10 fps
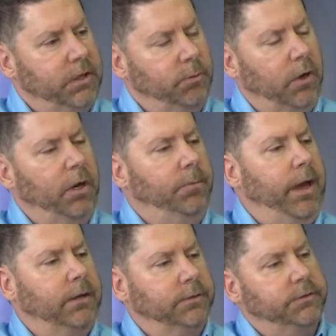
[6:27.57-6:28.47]
They brought it
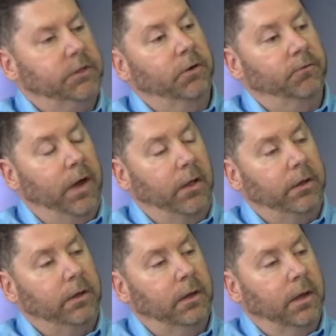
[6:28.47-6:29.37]
back to Sierra
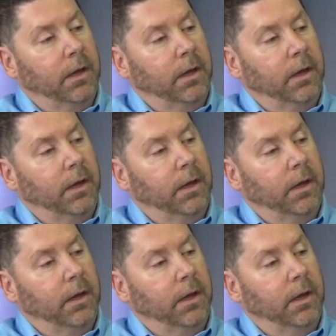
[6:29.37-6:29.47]
Valley.